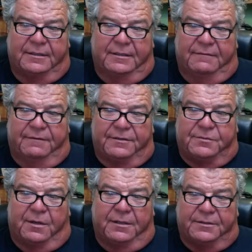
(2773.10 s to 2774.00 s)
in fresh
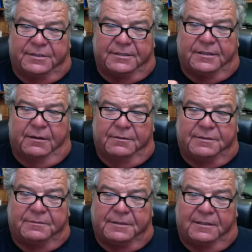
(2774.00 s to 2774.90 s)
water. Just hose
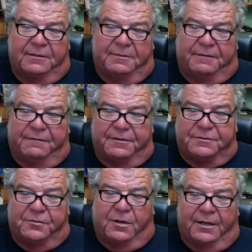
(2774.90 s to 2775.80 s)
them with a little bit of fresh
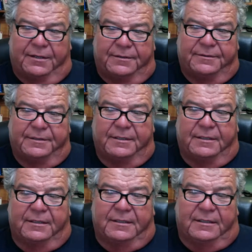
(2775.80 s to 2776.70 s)
water.
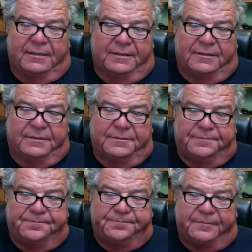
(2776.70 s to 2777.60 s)
Um,
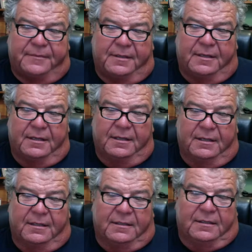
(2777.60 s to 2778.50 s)

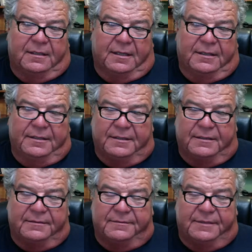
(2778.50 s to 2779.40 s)
and you
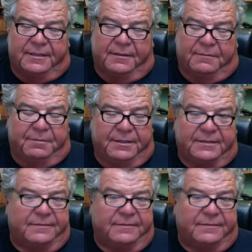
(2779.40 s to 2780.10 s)
can, put